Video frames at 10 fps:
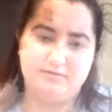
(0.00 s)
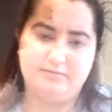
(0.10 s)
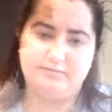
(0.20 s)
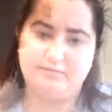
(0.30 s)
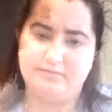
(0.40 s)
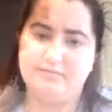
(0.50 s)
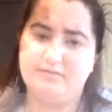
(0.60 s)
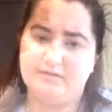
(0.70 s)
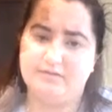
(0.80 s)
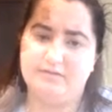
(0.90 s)

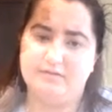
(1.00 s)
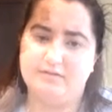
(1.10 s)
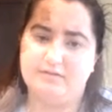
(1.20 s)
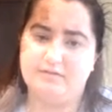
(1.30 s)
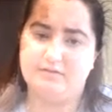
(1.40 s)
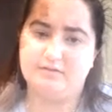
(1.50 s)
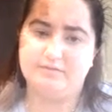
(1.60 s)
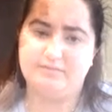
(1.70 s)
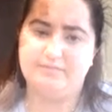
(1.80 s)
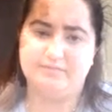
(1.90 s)

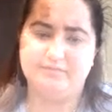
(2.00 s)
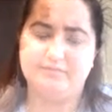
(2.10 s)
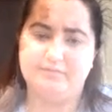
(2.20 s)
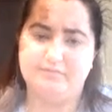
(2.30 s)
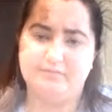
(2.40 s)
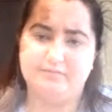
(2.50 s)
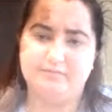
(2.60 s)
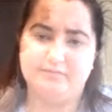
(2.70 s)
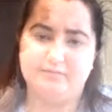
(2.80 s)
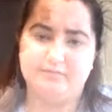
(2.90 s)

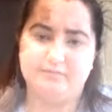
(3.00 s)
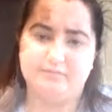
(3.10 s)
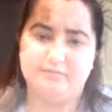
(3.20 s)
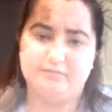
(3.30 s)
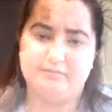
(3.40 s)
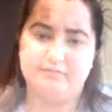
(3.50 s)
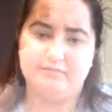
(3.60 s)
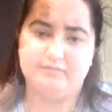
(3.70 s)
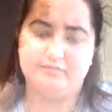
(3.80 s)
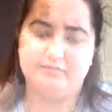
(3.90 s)

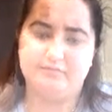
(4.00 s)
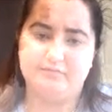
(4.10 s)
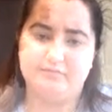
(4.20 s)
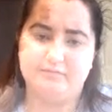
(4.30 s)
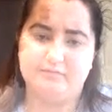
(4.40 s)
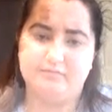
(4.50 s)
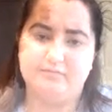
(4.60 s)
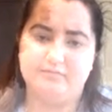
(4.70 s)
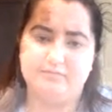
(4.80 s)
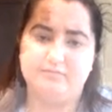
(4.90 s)

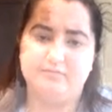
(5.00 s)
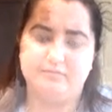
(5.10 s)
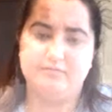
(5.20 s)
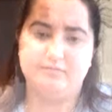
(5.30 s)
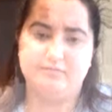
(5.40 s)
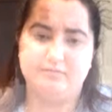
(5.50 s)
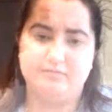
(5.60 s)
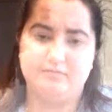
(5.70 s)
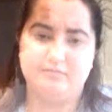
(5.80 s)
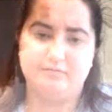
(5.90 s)

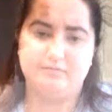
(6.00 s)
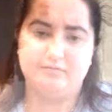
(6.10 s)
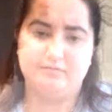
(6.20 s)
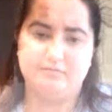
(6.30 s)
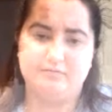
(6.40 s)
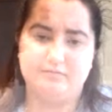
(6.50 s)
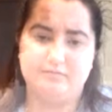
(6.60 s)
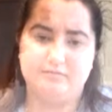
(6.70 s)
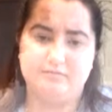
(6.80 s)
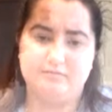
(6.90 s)

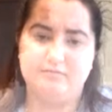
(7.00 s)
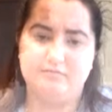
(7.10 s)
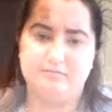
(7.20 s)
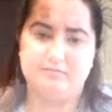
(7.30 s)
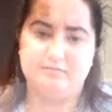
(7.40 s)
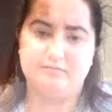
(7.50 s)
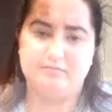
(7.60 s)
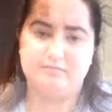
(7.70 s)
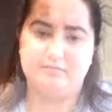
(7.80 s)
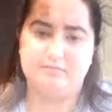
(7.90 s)
This person isn't speaking.